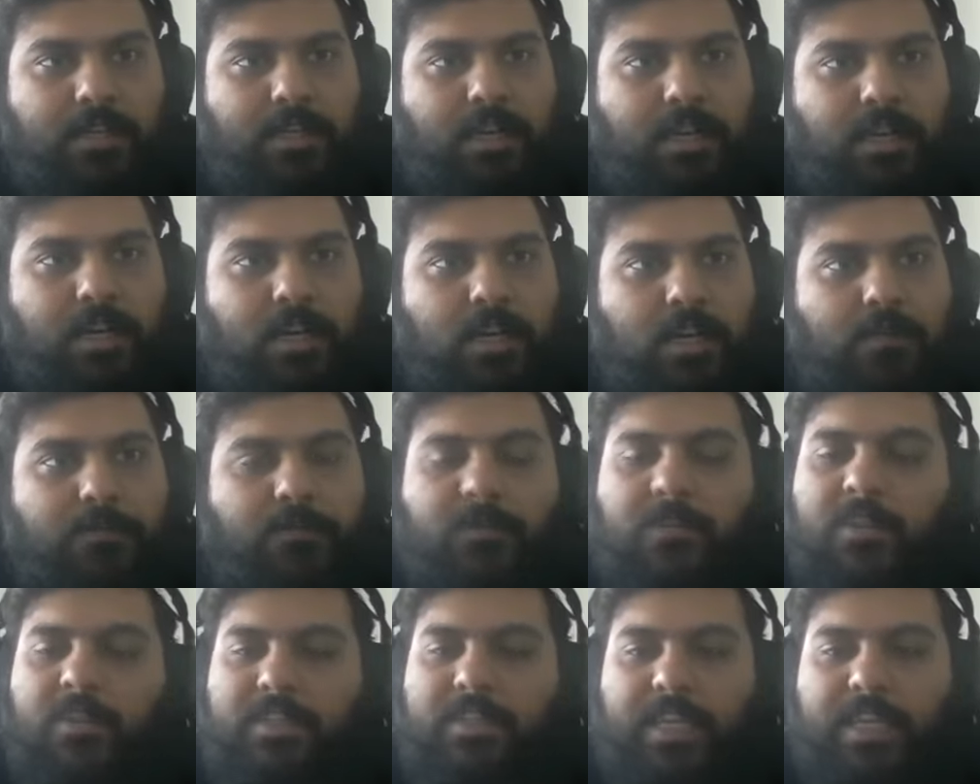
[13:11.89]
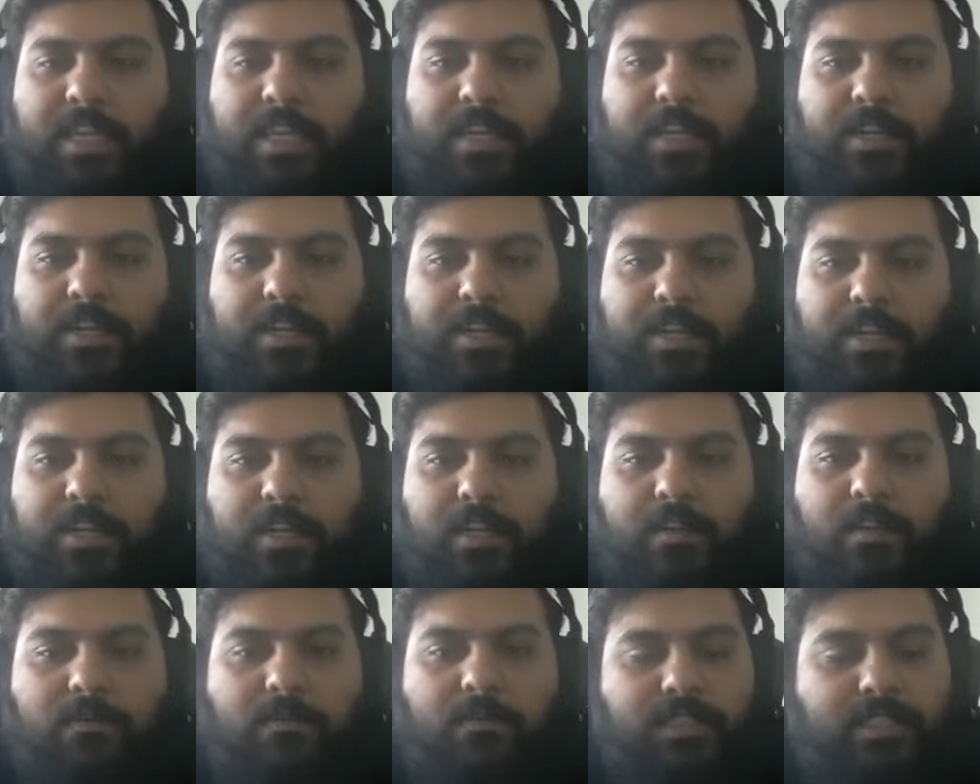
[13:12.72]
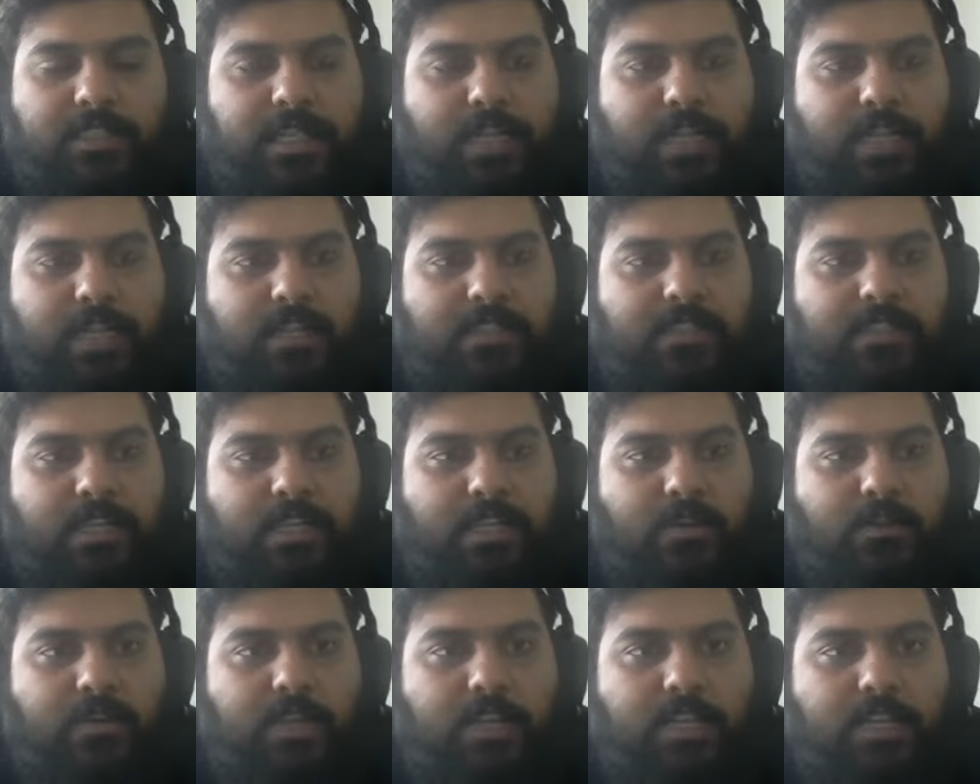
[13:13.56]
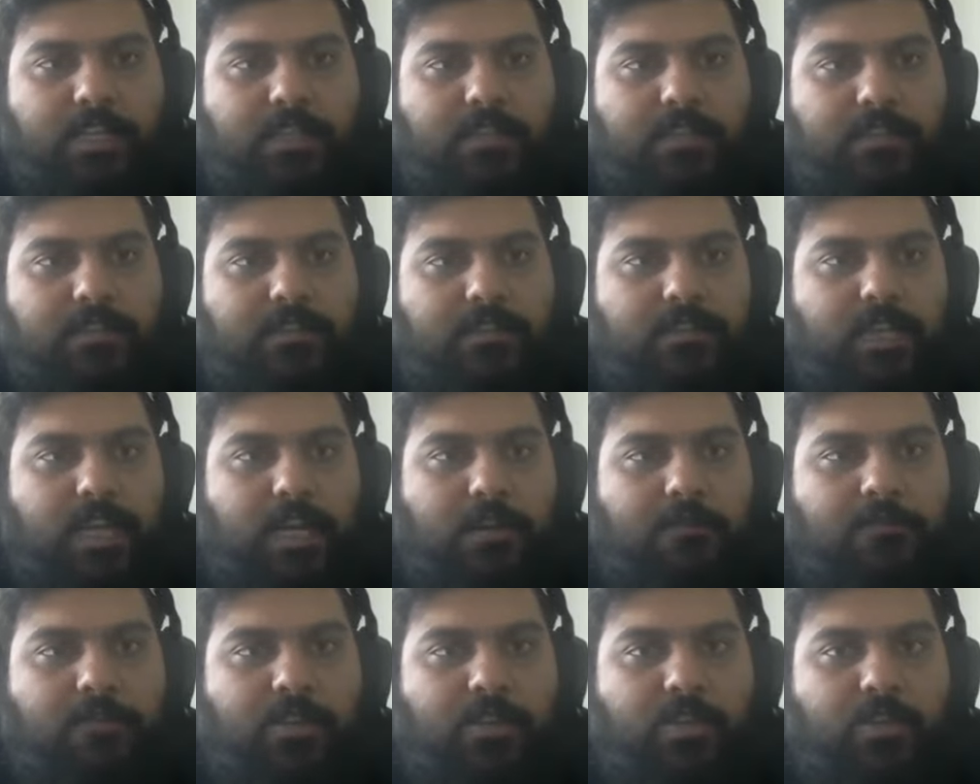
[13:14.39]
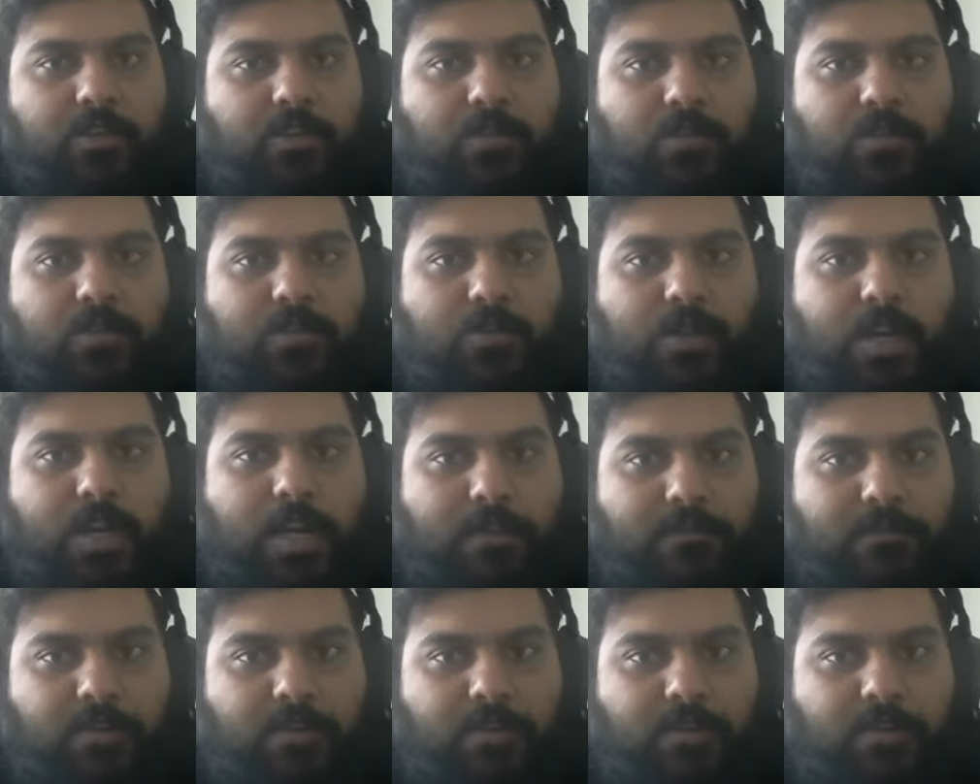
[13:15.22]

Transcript: The second discount is after you